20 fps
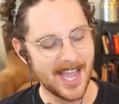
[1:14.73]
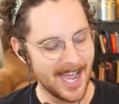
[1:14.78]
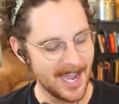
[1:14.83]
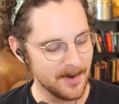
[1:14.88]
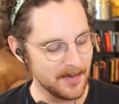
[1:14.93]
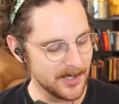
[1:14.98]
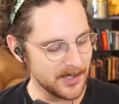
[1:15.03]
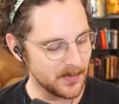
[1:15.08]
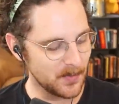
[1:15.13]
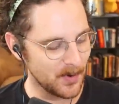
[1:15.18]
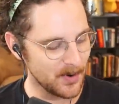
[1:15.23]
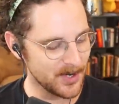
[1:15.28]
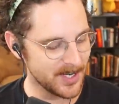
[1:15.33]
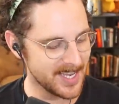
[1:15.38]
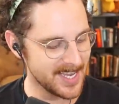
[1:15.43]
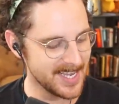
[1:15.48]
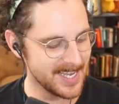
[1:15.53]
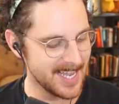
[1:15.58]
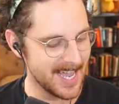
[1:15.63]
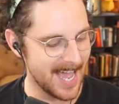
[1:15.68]
I was
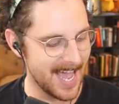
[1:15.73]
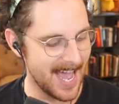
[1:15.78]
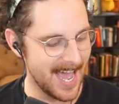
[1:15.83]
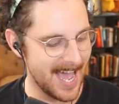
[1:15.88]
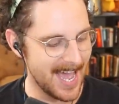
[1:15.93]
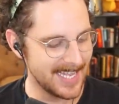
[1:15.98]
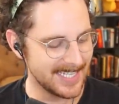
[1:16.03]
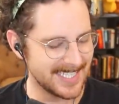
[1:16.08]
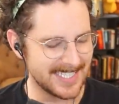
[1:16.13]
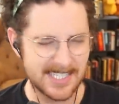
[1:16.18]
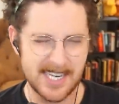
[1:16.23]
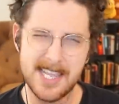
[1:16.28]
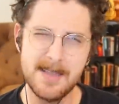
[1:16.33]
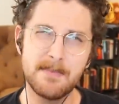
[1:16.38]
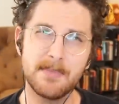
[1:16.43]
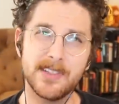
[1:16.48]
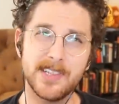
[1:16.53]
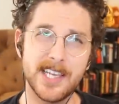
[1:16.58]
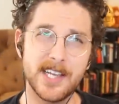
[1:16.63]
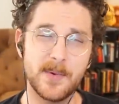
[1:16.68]
working at
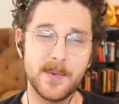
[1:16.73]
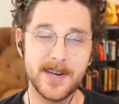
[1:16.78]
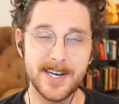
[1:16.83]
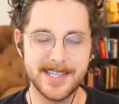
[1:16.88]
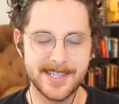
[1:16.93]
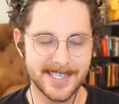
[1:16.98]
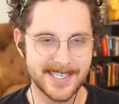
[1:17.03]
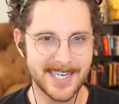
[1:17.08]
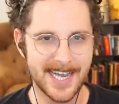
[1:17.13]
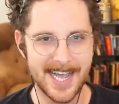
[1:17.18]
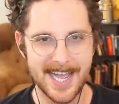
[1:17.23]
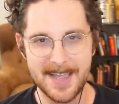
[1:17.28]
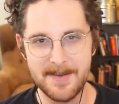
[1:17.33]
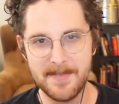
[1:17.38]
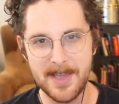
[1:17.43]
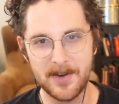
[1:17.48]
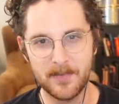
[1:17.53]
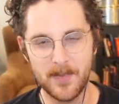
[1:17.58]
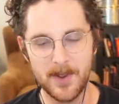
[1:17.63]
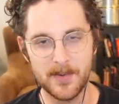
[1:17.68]
Team Liquid at the
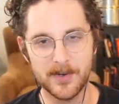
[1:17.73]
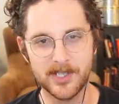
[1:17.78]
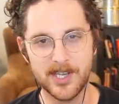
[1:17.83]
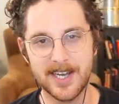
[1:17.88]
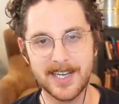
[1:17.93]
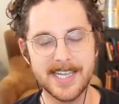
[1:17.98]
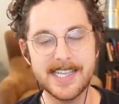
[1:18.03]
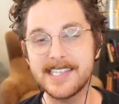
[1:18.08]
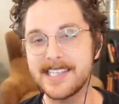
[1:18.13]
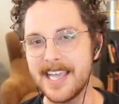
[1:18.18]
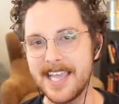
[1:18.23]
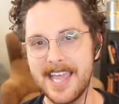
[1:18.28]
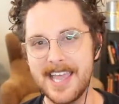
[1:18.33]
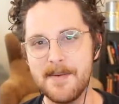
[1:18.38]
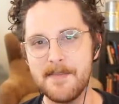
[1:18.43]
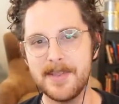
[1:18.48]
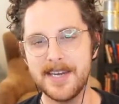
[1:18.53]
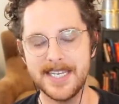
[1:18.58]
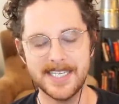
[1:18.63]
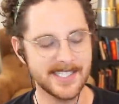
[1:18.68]
time and we were talking to
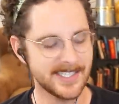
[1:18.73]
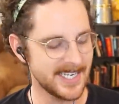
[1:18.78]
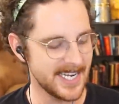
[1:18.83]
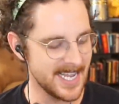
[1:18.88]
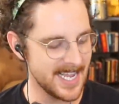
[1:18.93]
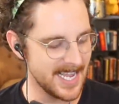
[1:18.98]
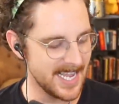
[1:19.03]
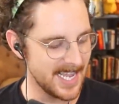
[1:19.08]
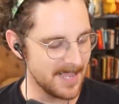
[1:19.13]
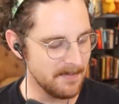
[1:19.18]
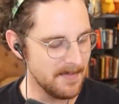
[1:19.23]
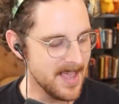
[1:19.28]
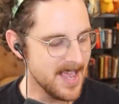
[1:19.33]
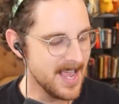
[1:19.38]
him and his team,